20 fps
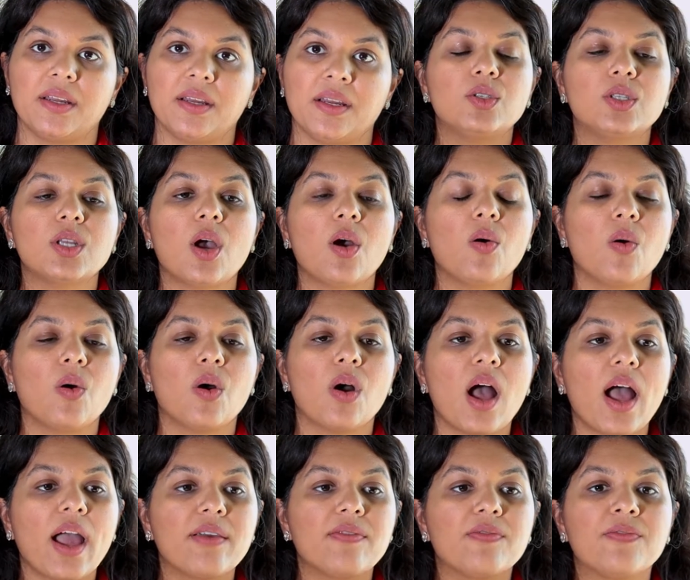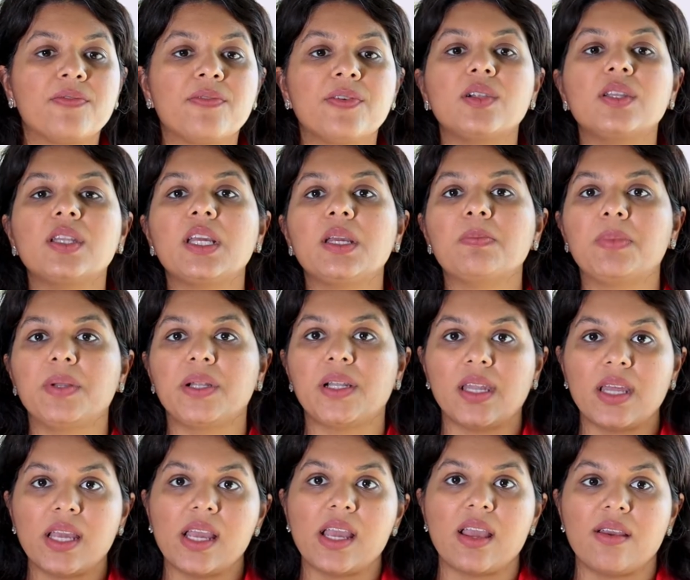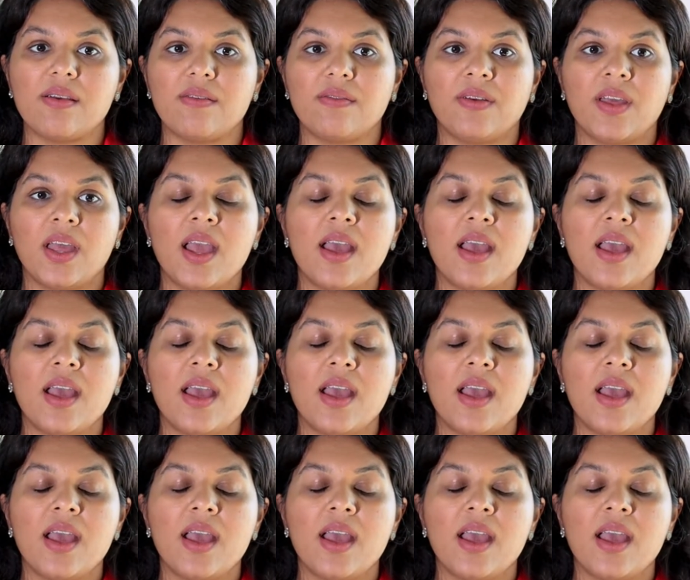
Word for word: So I fully believe